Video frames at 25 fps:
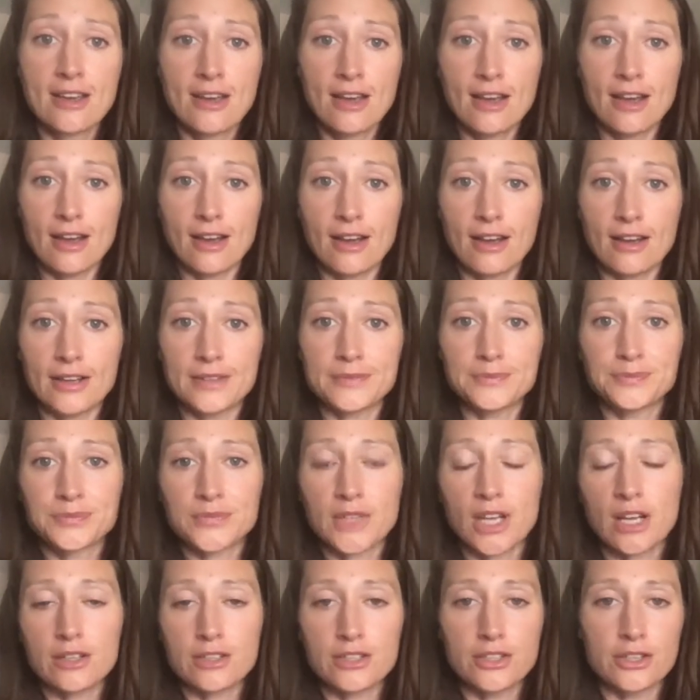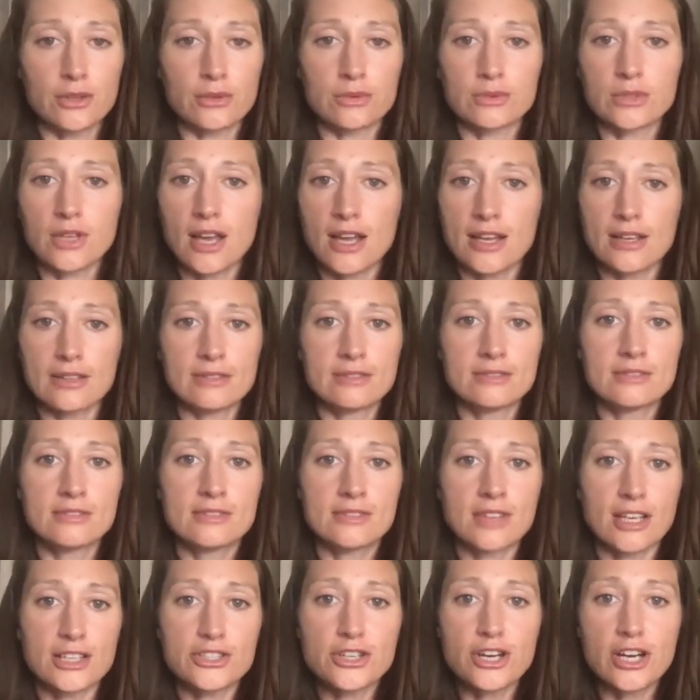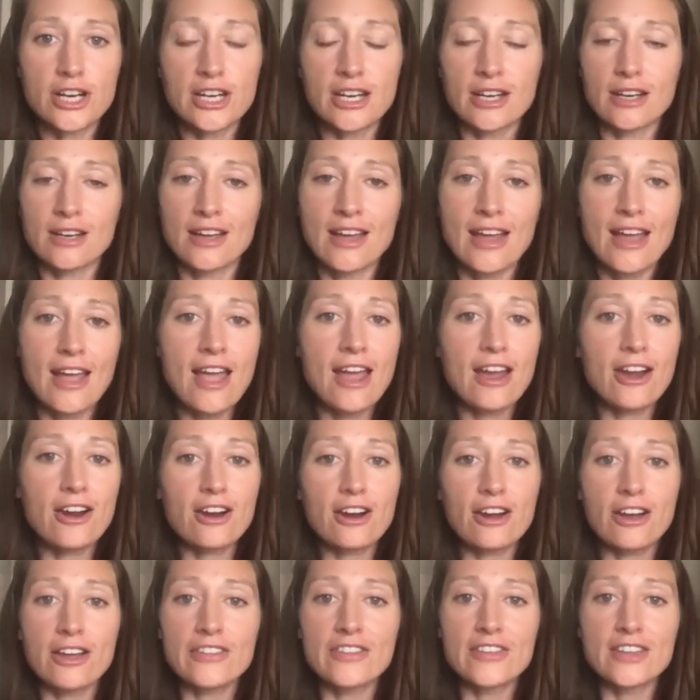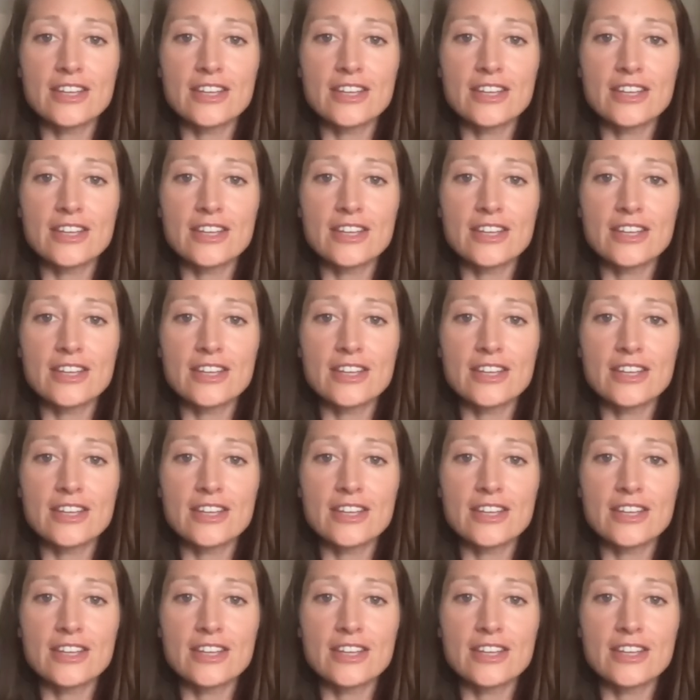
I try to err on the